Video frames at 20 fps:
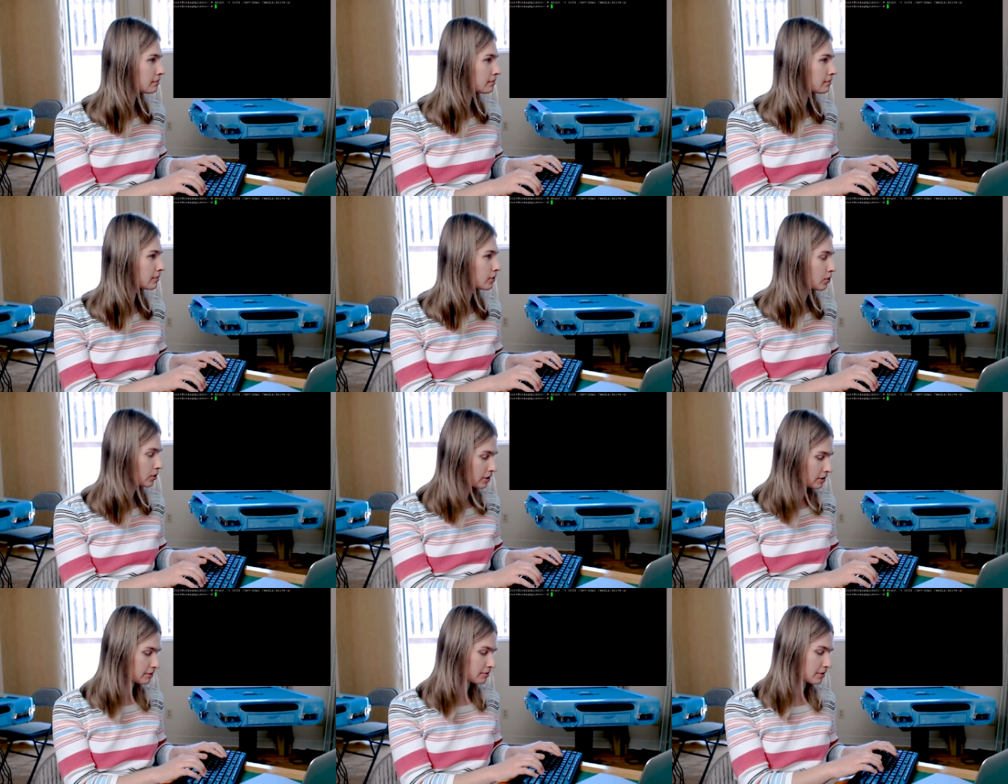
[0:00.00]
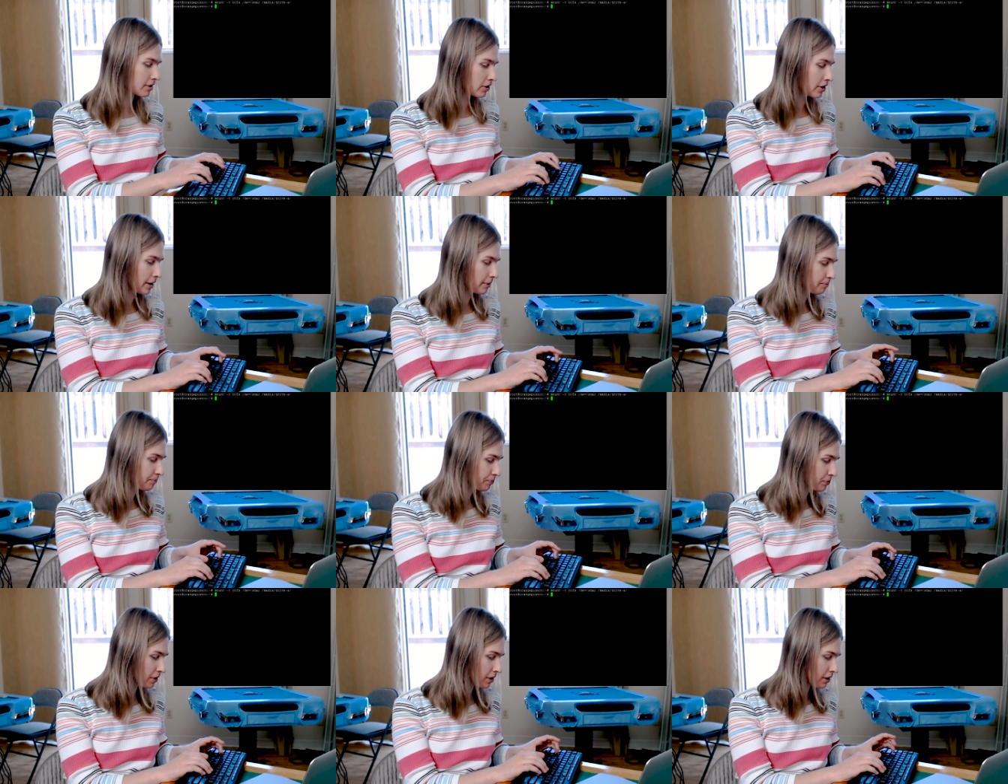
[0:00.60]
Cool. Okay.
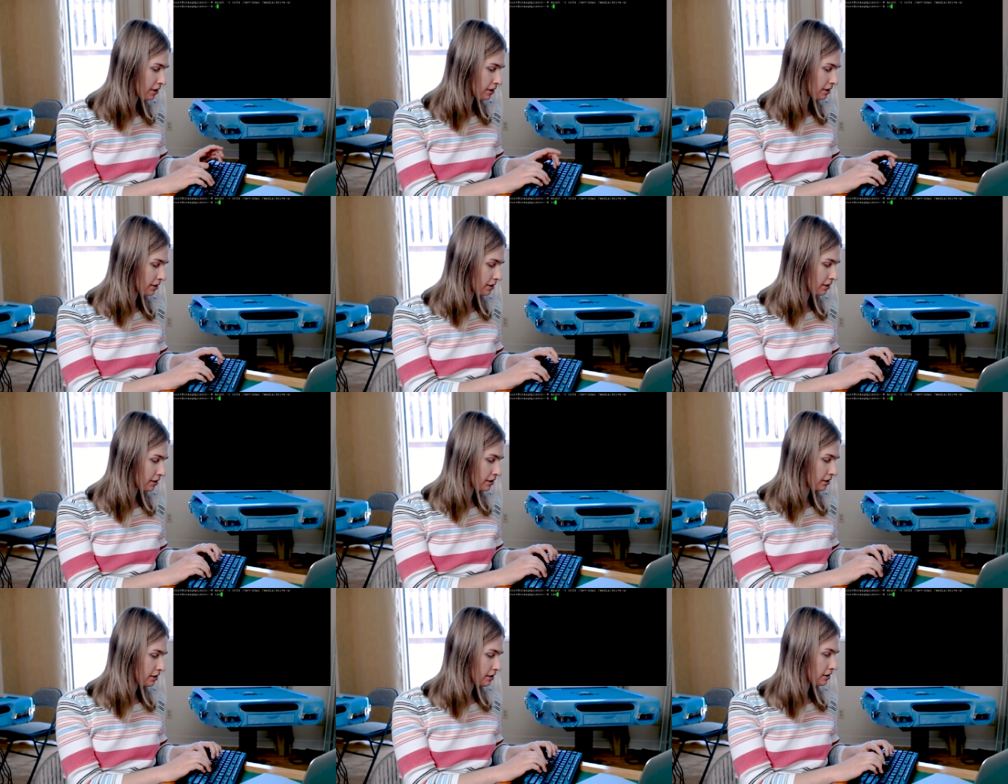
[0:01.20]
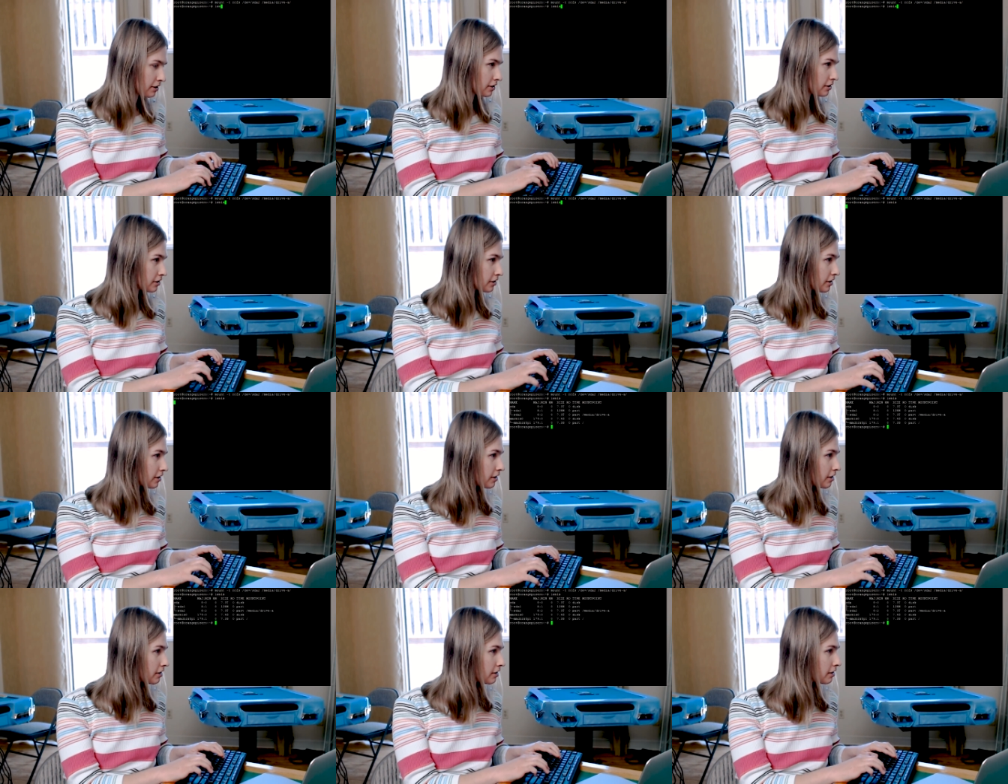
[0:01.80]

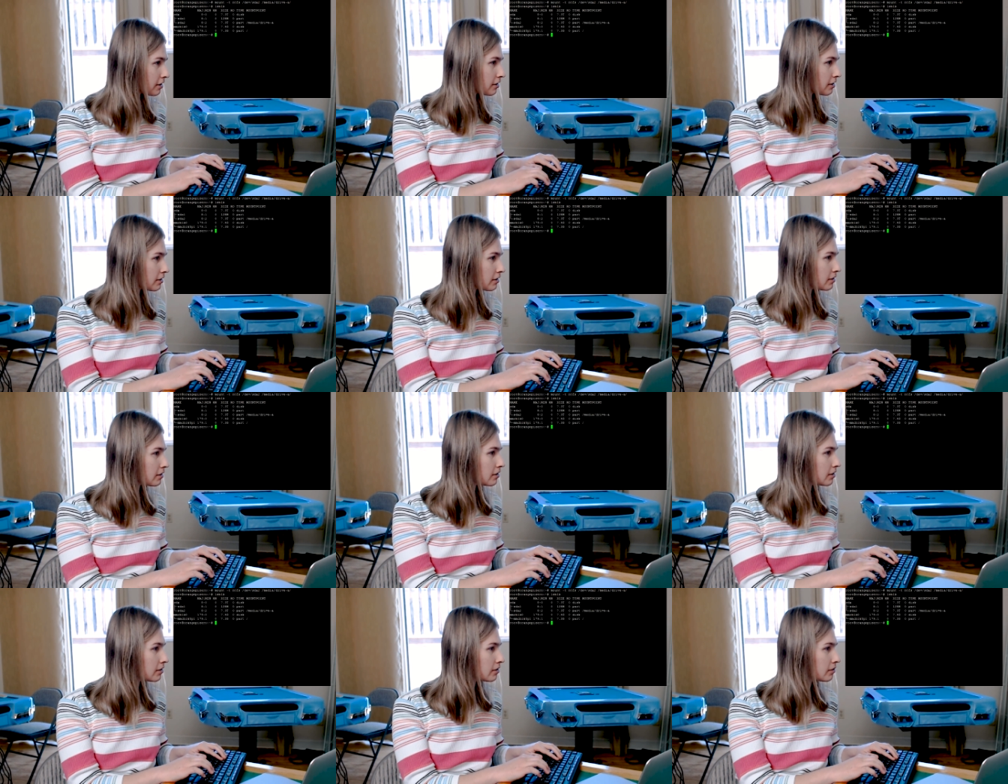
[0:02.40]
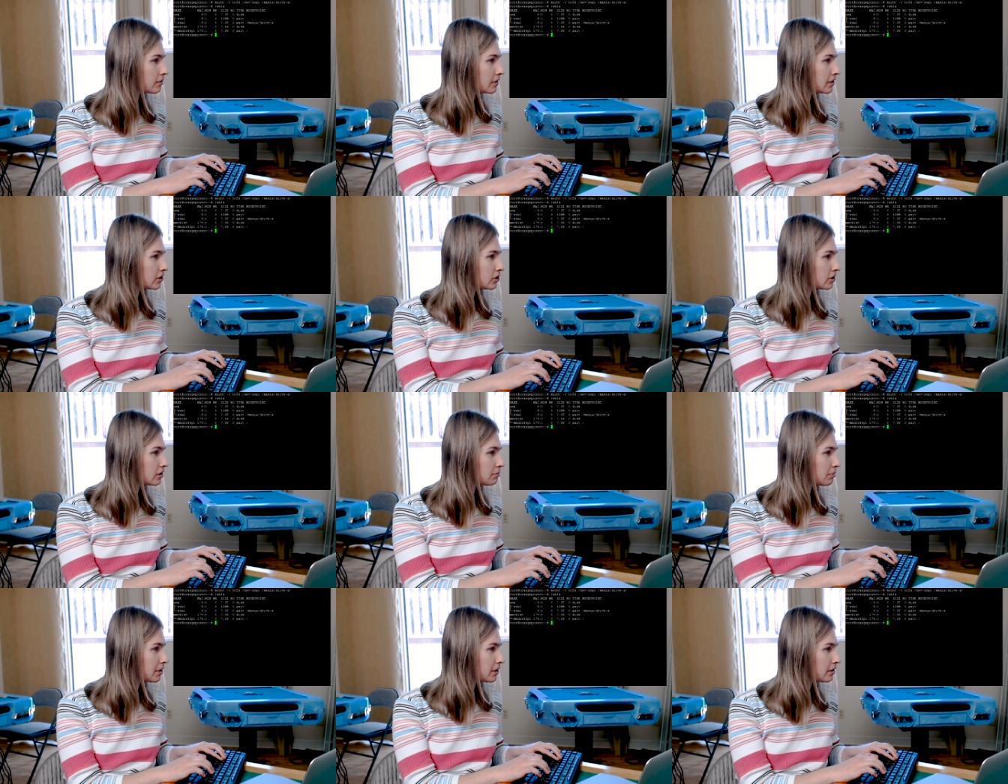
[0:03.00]
So we
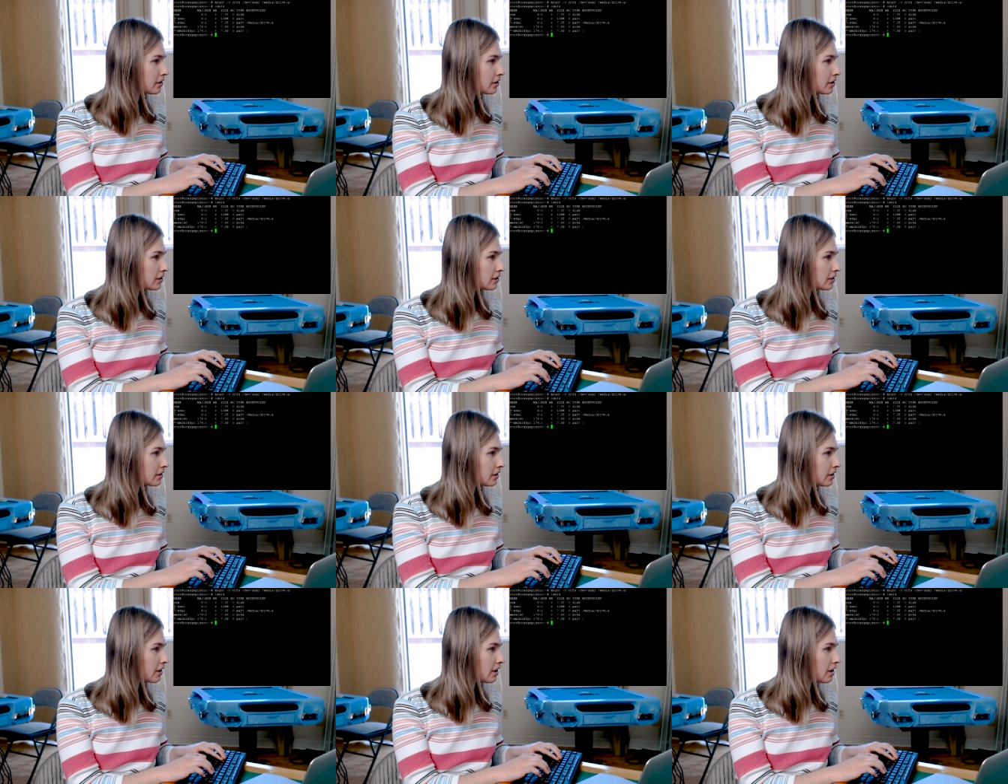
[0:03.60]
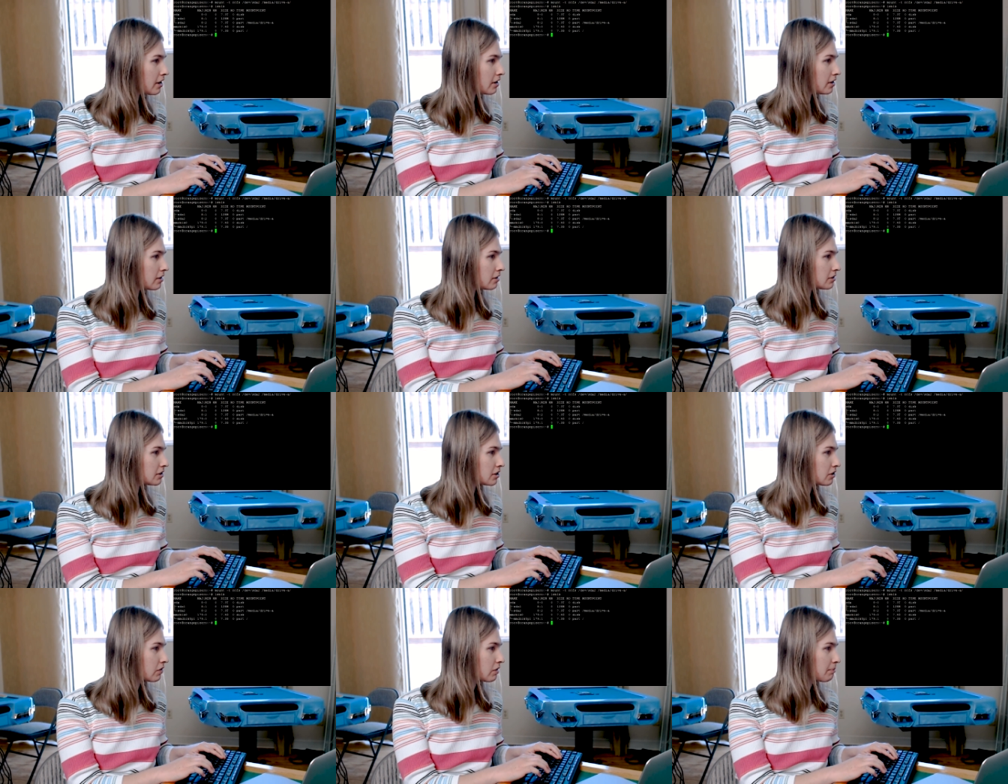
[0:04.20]
should be good to go.
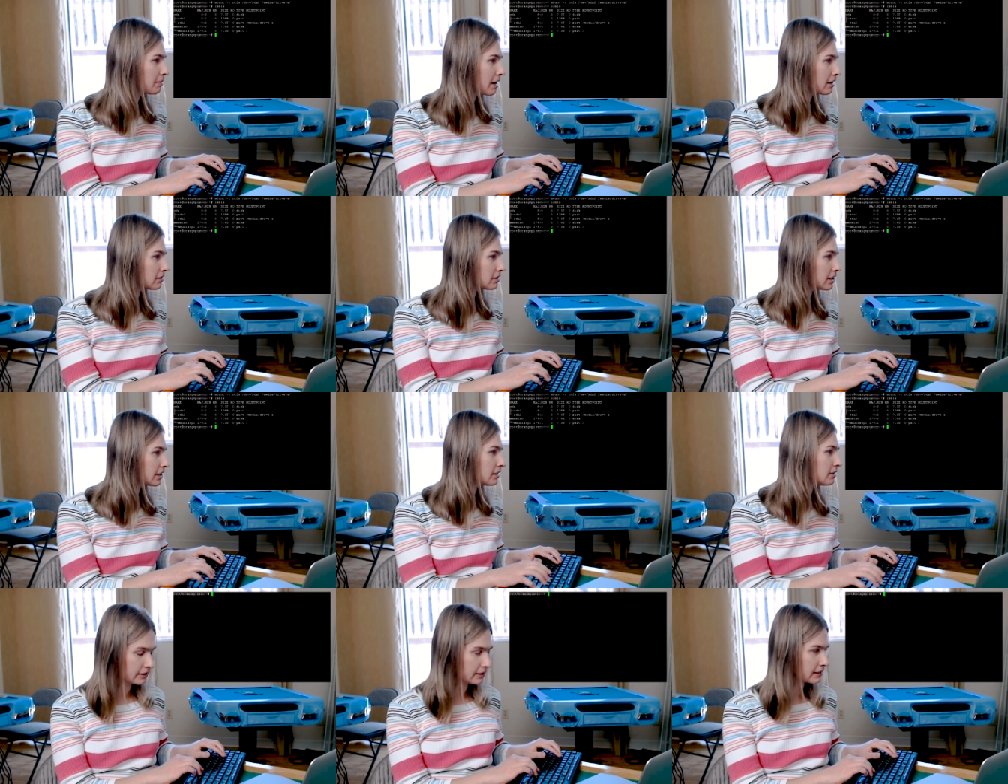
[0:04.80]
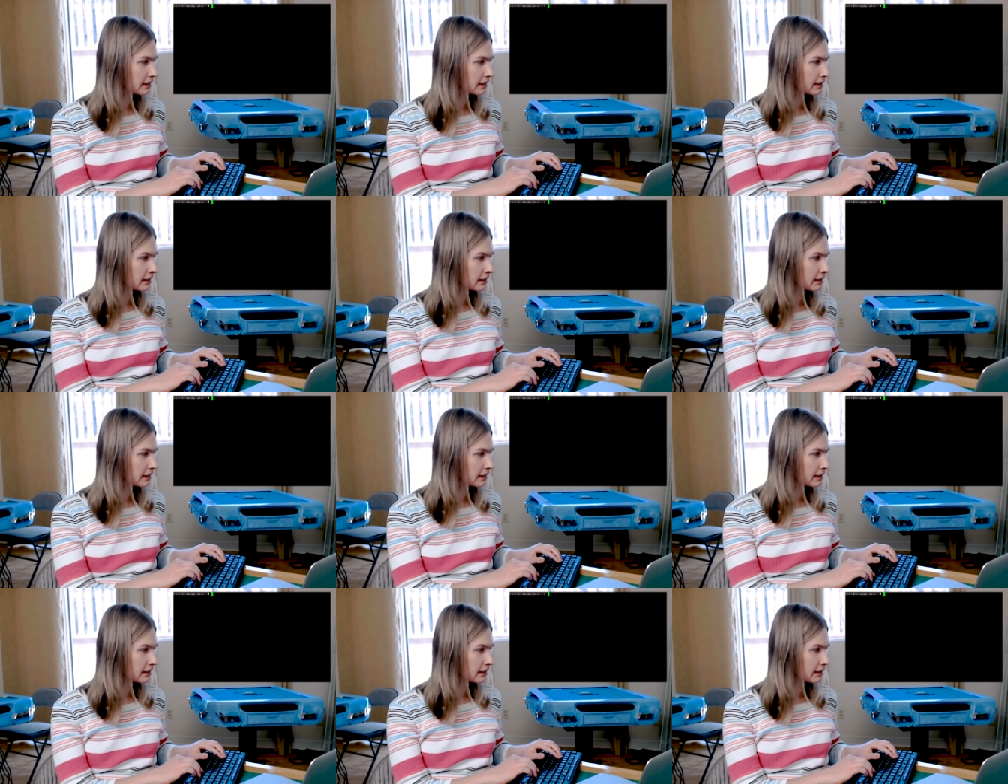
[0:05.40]
So we're mounted.